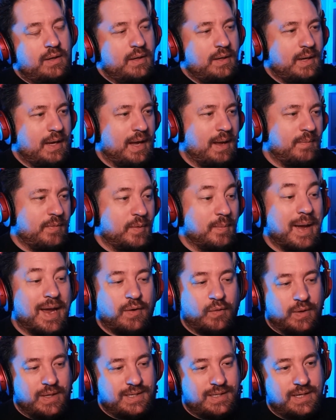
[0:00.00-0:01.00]
The main
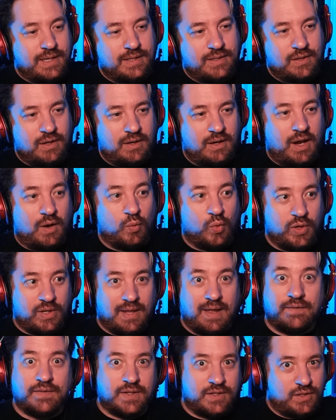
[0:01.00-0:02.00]
reason is I would
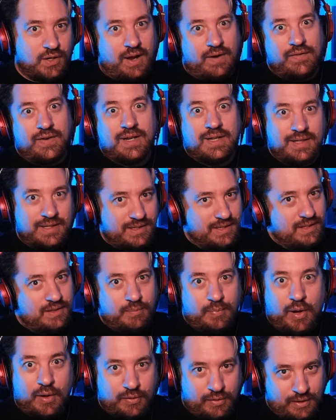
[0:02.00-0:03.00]
love to dive in and listen to
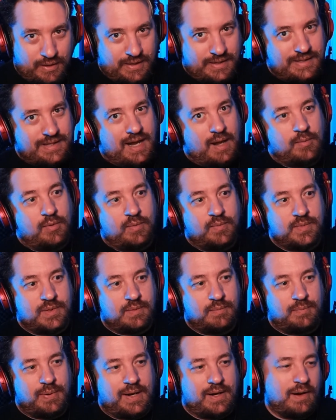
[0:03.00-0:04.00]
both of these albums,
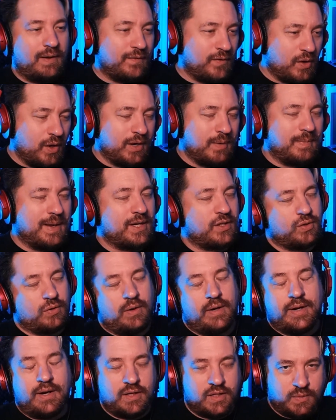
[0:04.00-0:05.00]
but I've got to make sure
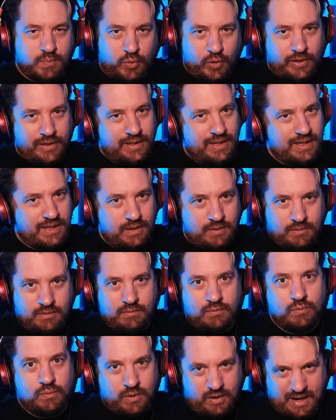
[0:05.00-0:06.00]
I don't spoil any
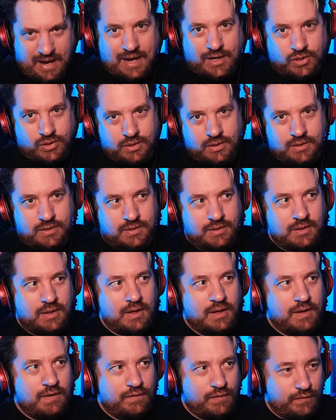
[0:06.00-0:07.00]
reactions
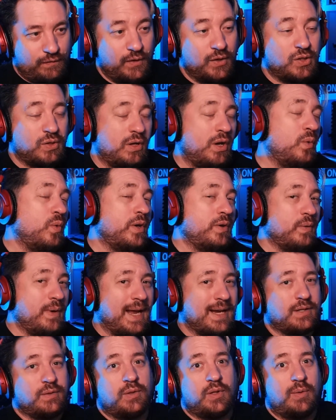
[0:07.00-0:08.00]
for the future. And I want to
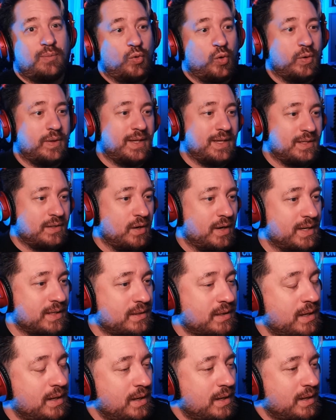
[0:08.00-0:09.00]
react to a lot more of these guys.
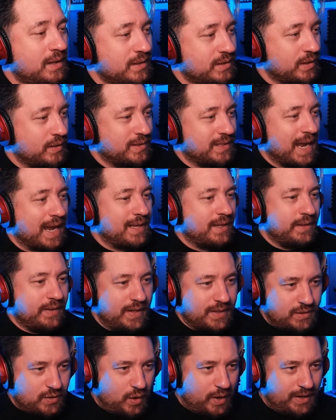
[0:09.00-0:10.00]
So sadly,
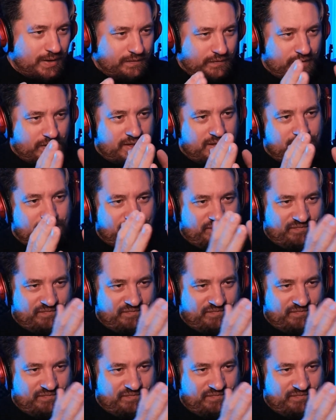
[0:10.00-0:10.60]
that's kind of the